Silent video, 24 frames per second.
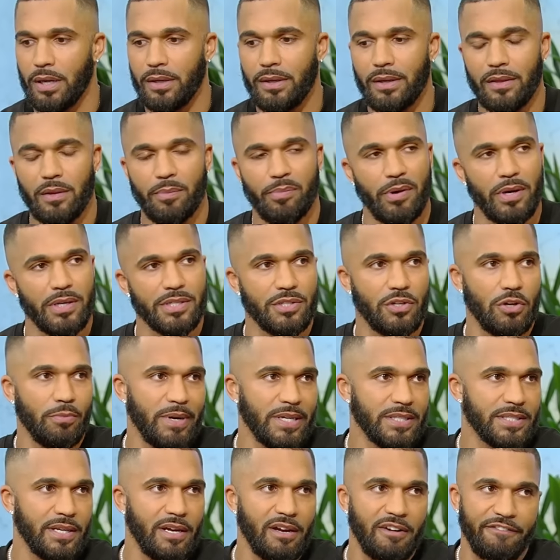uh, another person or
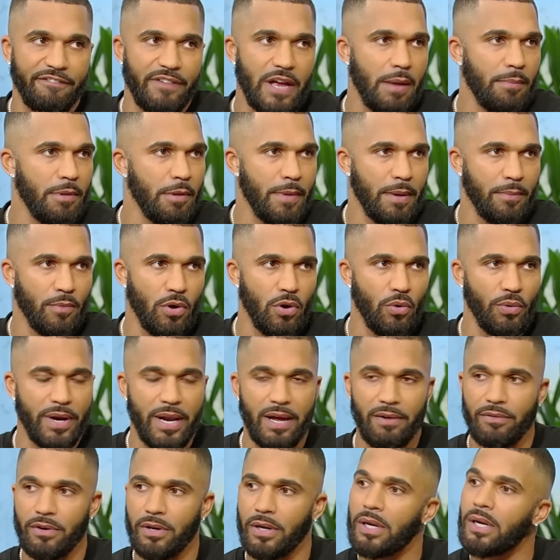myself, family member or
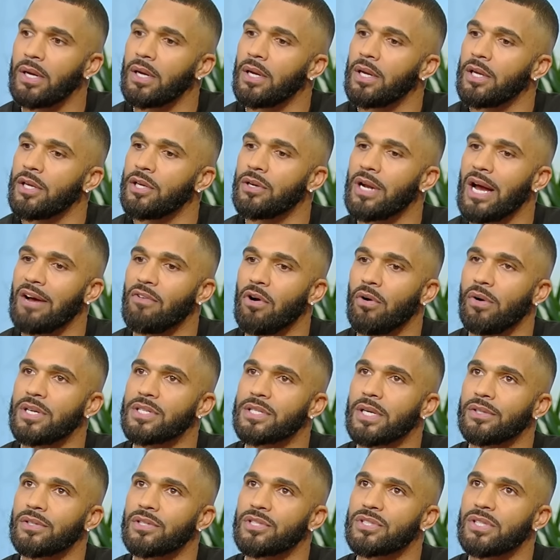whatever. You know, I've
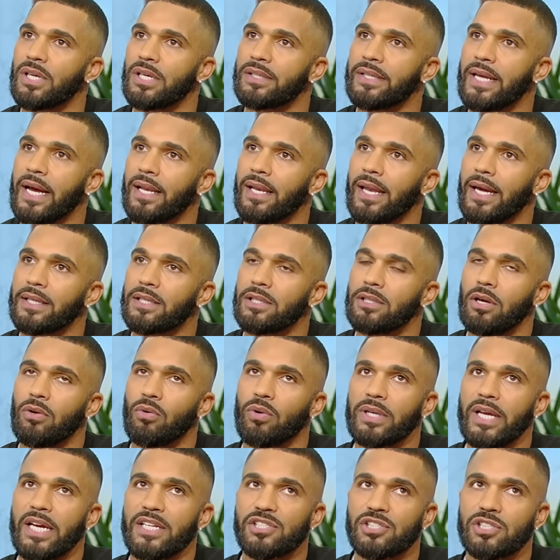always understood that like you know
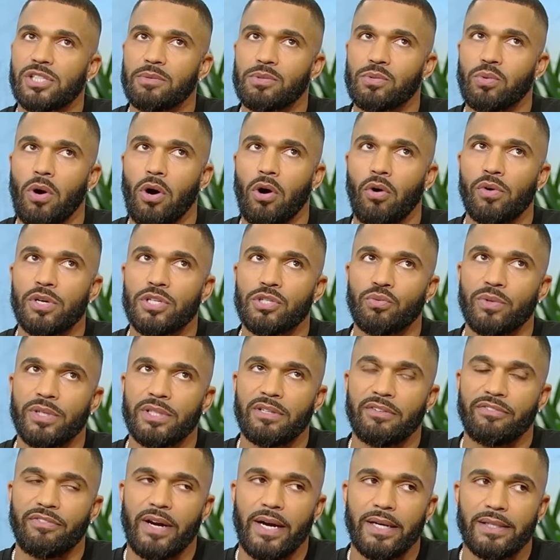relationships will always
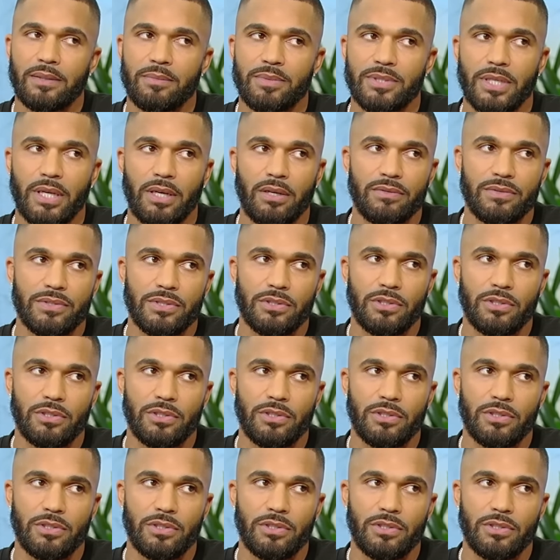redefine themselves.